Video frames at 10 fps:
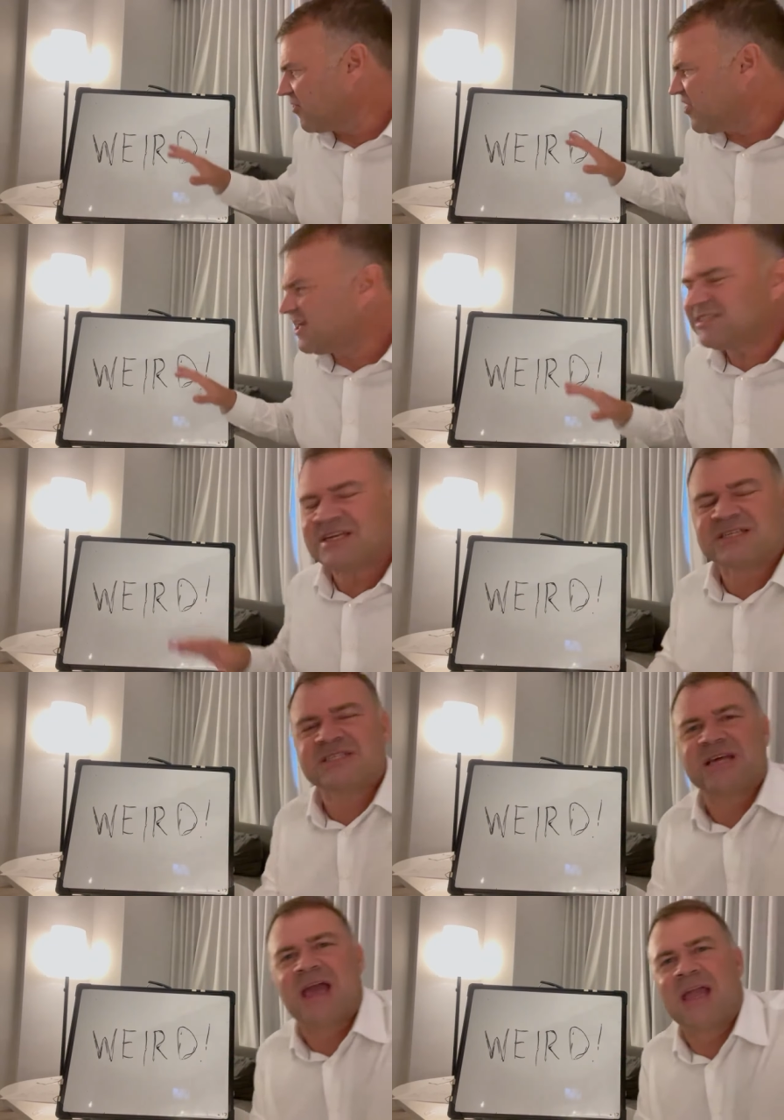the things he's
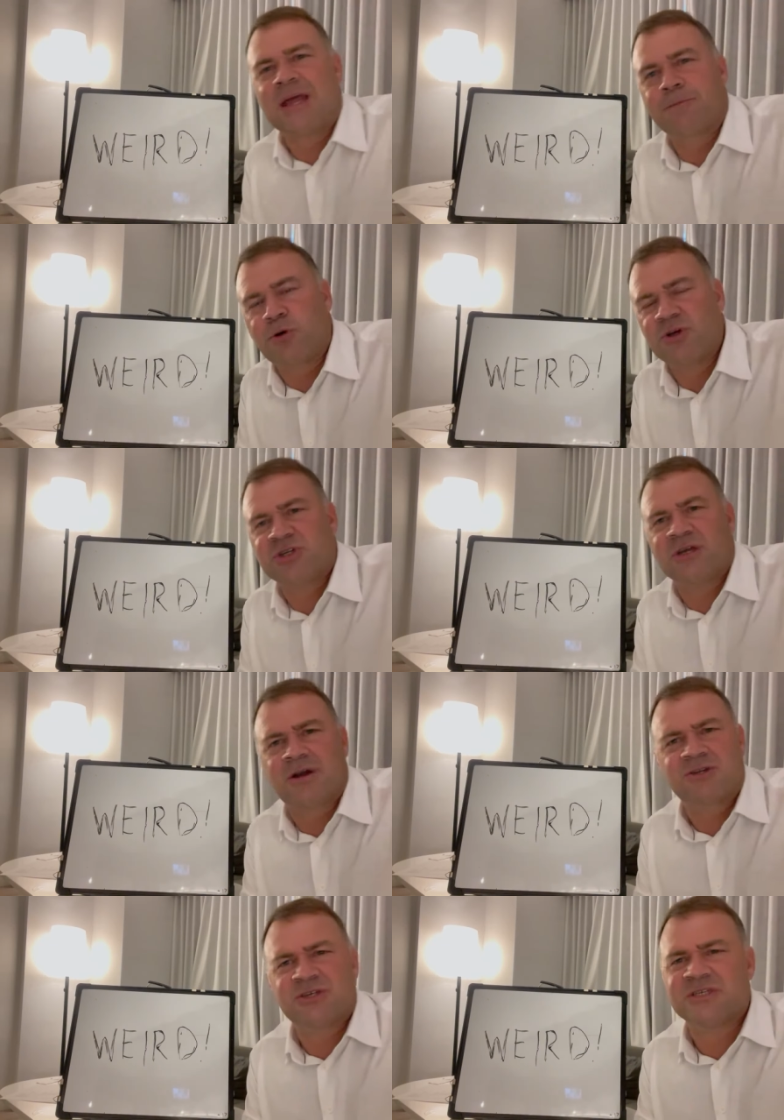saying and pushing
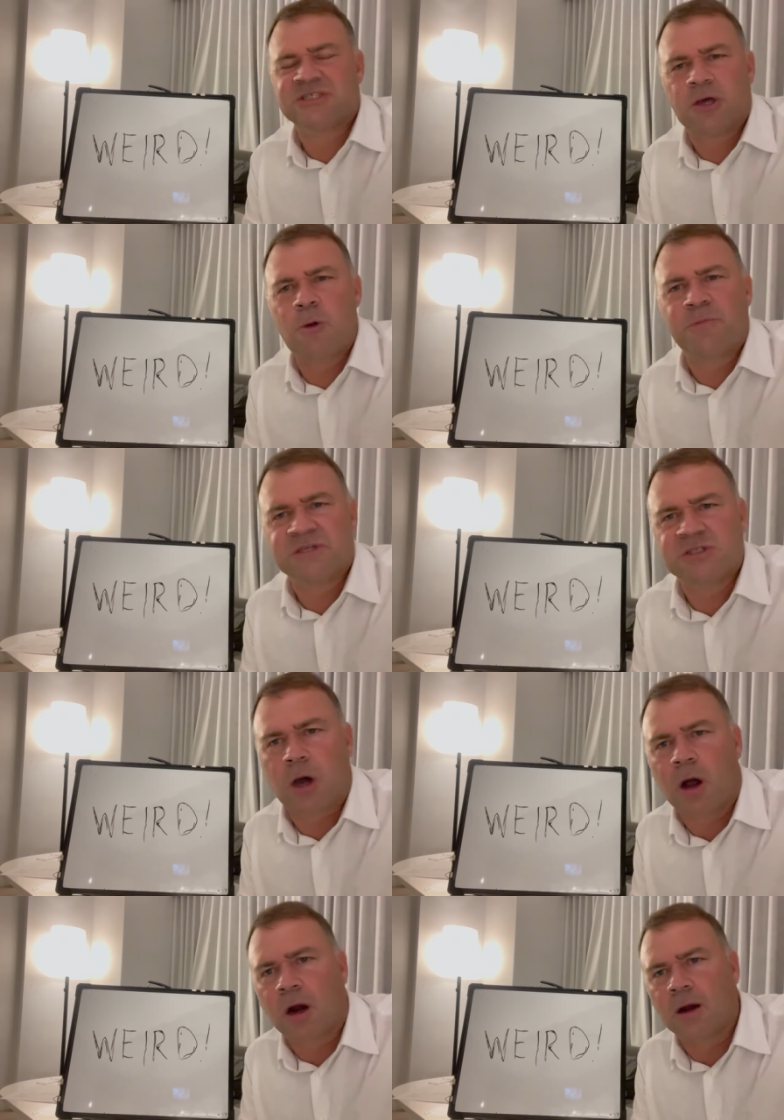are just so
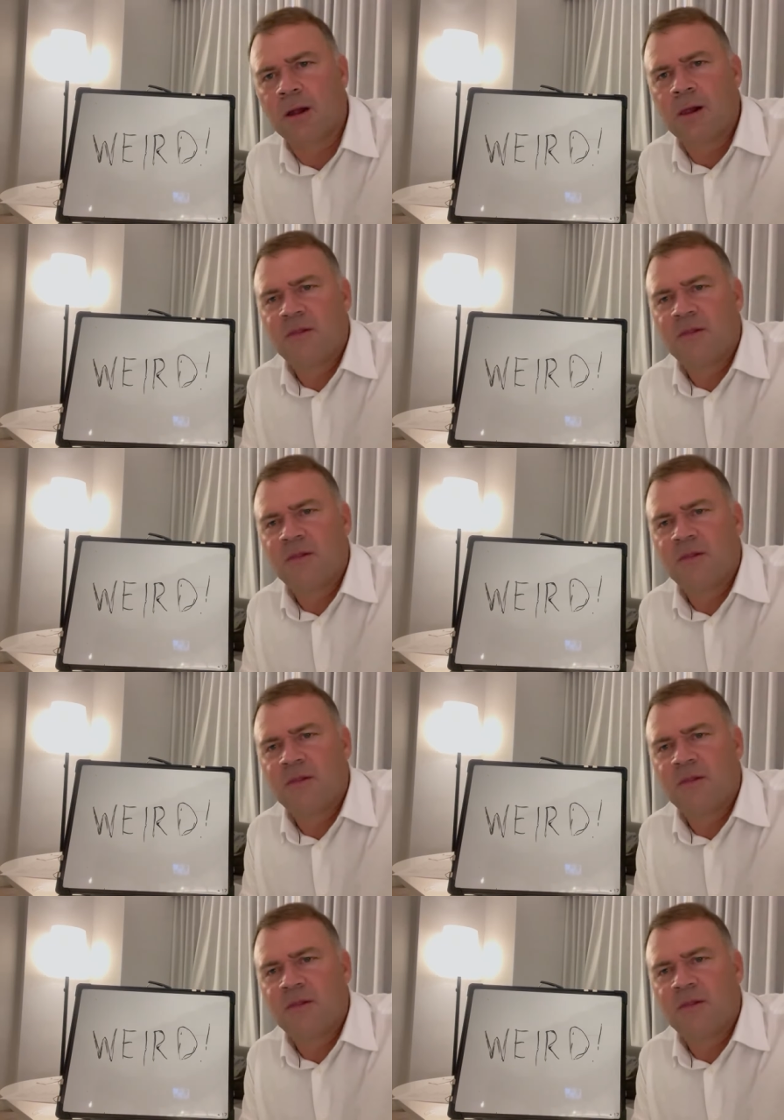bizarre